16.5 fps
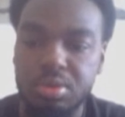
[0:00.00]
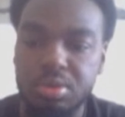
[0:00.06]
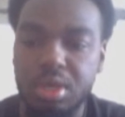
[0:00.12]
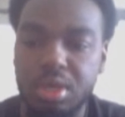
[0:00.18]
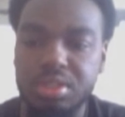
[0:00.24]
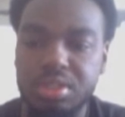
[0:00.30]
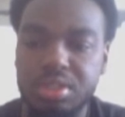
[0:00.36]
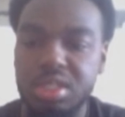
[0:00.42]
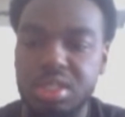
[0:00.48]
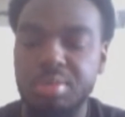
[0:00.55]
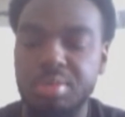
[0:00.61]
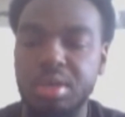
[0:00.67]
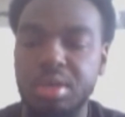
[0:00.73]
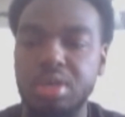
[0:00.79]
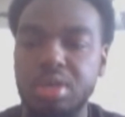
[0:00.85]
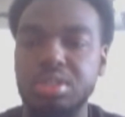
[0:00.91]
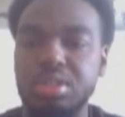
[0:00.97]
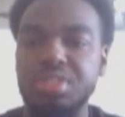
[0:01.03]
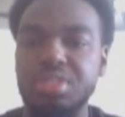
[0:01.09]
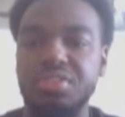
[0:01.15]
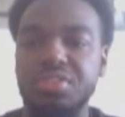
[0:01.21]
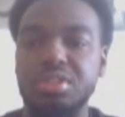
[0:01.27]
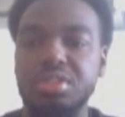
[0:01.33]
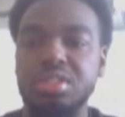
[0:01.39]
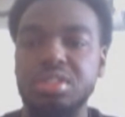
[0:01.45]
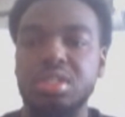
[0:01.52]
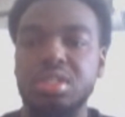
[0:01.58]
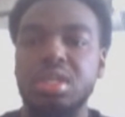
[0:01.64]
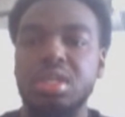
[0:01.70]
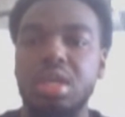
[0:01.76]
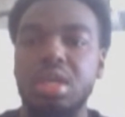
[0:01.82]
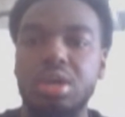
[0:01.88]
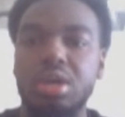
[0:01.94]
Well, I'll tell you about Otis first.
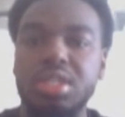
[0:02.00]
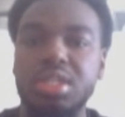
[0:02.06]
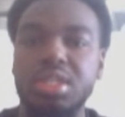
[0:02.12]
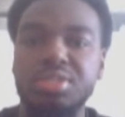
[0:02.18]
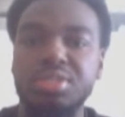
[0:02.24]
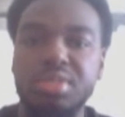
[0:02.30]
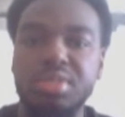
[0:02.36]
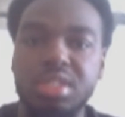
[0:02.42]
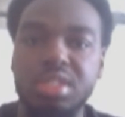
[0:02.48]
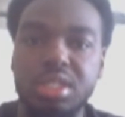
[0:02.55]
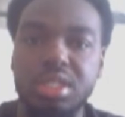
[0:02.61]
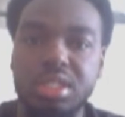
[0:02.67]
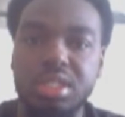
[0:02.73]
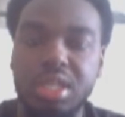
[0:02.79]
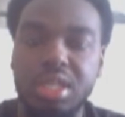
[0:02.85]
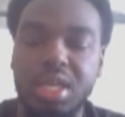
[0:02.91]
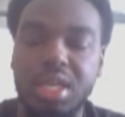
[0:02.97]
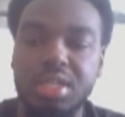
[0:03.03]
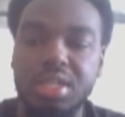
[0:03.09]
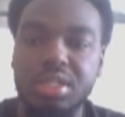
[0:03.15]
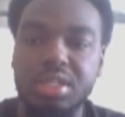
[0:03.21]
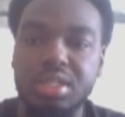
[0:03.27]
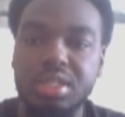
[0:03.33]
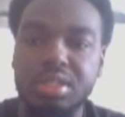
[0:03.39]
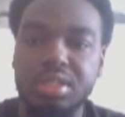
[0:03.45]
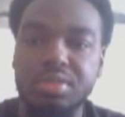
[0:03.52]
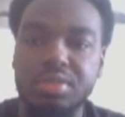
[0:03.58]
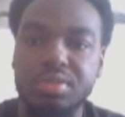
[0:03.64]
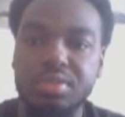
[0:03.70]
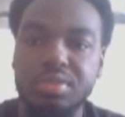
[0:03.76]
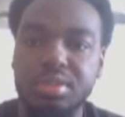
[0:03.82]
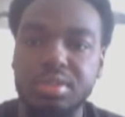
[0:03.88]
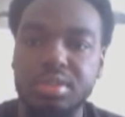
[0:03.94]
Otis was kind of the
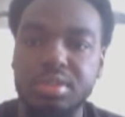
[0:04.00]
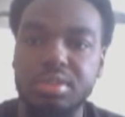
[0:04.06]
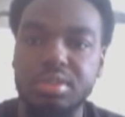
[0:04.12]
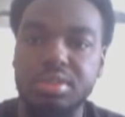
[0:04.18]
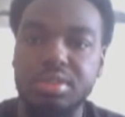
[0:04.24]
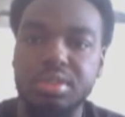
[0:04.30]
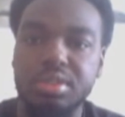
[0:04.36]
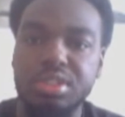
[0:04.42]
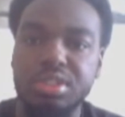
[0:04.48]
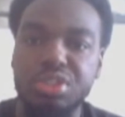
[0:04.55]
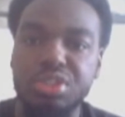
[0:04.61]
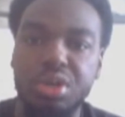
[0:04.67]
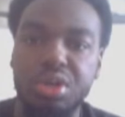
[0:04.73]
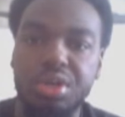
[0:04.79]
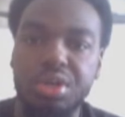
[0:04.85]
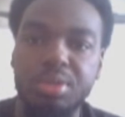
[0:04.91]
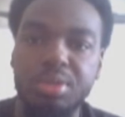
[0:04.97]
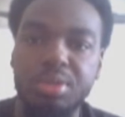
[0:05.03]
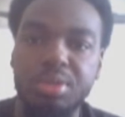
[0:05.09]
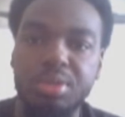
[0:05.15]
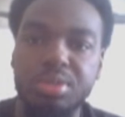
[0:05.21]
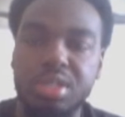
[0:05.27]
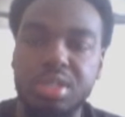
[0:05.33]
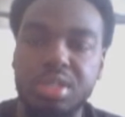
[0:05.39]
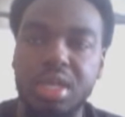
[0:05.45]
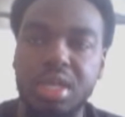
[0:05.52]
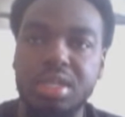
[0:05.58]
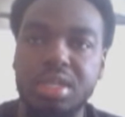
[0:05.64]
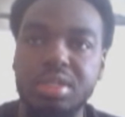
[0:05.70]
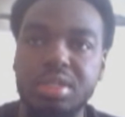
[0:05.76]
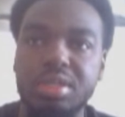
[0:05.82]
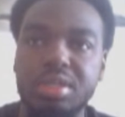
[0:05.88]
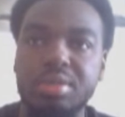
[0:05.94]
starter. He was kind
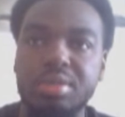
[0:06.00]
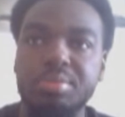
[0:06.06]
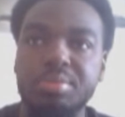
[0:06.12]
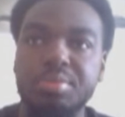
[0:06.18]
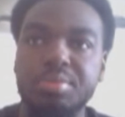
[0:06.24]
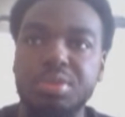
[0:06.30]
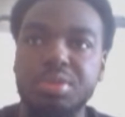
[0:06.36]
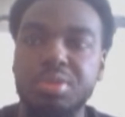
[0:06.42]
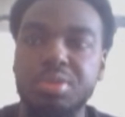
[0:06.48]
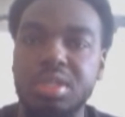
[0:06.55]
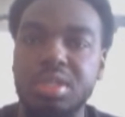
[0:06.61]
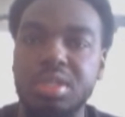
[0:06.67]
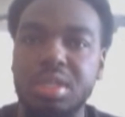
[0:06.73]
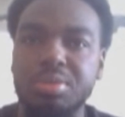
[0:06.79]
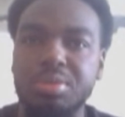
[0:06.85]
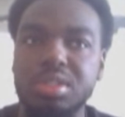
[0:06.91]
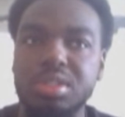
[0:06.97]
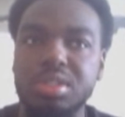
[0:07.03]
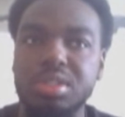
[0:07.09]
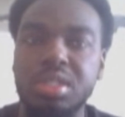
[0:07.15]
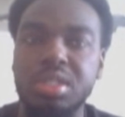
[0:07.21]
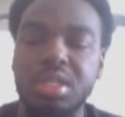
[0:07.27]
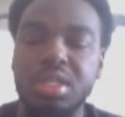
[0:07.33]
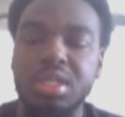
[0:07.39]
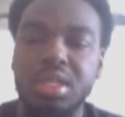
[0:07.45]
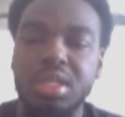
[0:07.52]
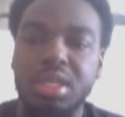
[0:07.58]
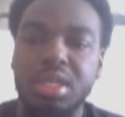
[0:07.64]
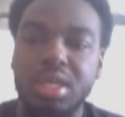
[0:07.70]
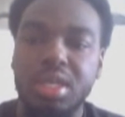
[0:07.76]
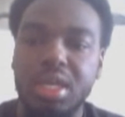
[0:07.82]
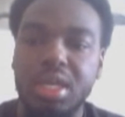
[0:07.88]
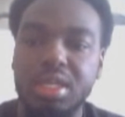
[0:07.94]
of the one that was
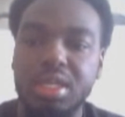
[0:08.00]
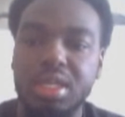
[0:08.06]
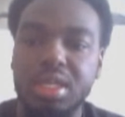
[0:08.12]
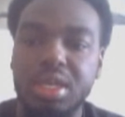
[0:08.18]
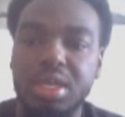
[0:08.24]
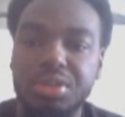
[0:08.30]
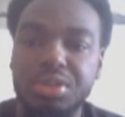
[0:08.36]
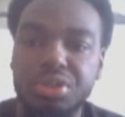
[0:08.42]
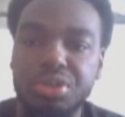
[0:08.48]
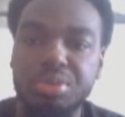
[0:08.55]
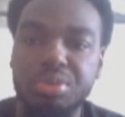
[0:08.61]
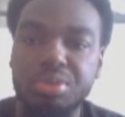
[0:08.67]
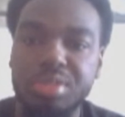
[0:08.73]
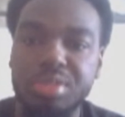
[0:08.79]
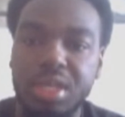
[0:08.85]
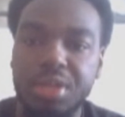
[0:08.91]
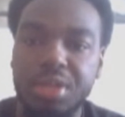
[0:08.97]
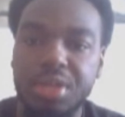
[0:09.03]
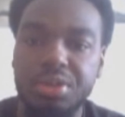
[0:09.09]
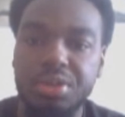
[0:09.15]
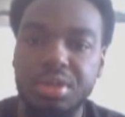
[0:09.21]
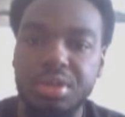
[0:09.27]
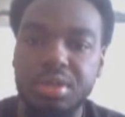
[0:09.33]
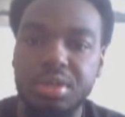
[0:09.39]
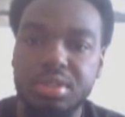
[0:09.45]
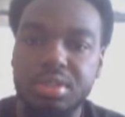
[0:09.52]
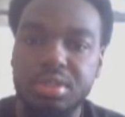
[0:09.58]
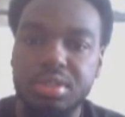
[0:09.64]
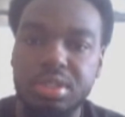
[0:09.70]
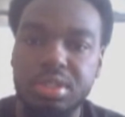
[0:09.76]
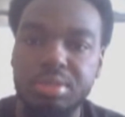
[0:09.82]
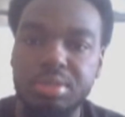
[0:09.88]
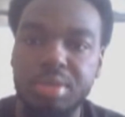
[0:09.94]
kind of held the group together.
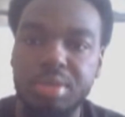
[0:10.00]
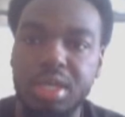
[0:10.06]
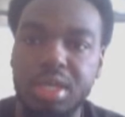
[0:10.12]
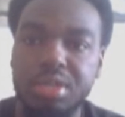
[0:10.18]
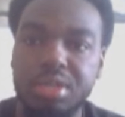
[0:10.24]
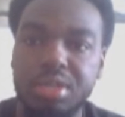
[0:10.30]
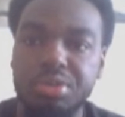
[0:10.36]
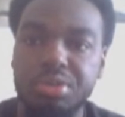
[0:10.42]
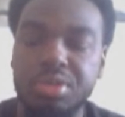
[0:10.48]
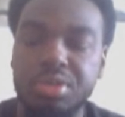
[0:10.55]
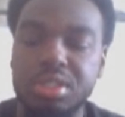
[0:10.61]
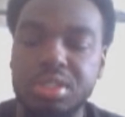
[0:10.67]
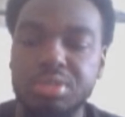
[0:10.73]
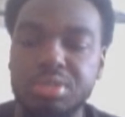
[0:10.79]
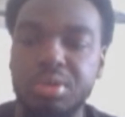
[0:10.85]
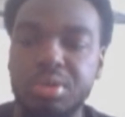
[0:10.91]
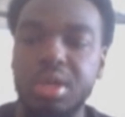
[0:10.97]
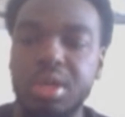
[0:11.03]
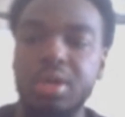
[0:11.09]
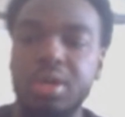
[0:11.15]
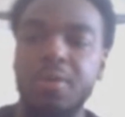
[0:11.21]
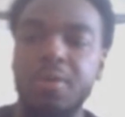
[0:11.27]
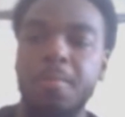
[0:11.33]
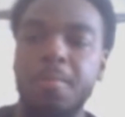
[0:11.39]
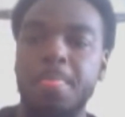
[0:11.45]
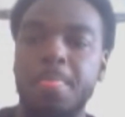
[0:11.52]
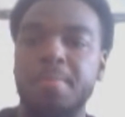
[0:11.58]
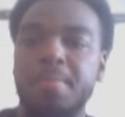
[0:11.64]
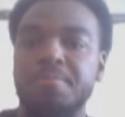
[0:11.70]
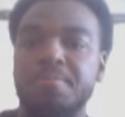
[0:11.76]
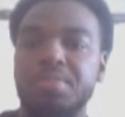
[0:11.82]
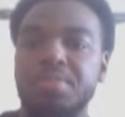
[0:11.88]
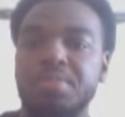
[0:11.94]
Kind of the reason why
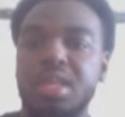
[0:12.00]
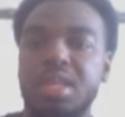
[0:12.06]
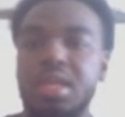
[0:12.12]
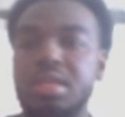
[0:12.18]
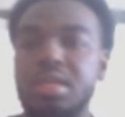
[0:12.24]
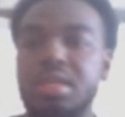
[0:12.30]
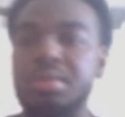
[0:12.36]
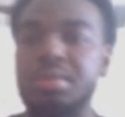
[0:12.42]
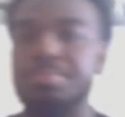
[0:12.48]
they